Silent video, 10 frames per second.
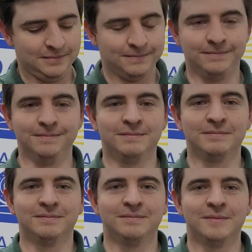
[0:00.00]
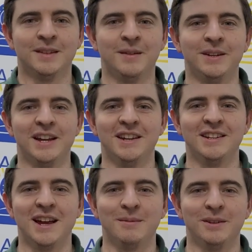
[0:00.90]
Hmm. Come to Yankee
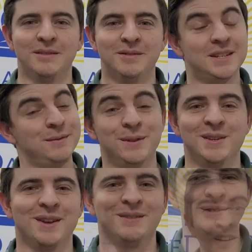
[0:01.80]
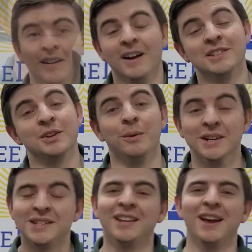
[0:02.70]
Dabbler and see for yourself. All right, so
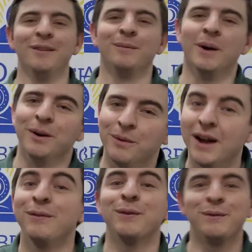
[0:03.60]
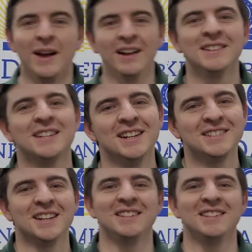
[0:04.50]
once again, my wife for Valentine's Day